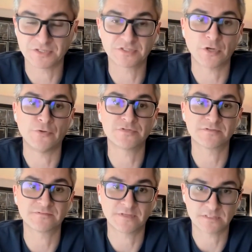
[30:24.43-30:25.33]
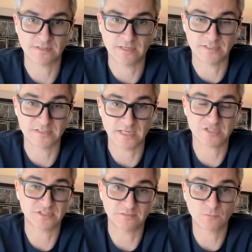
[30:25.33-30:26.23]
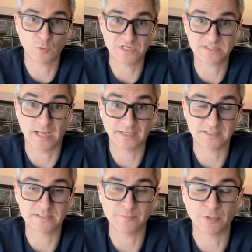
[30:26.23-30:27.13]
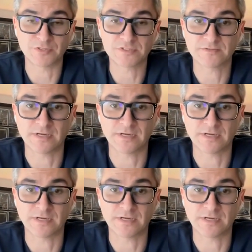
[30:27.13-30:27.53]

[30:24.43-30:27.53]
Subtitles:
accounts and things like that is actually quite staggering, to be honest.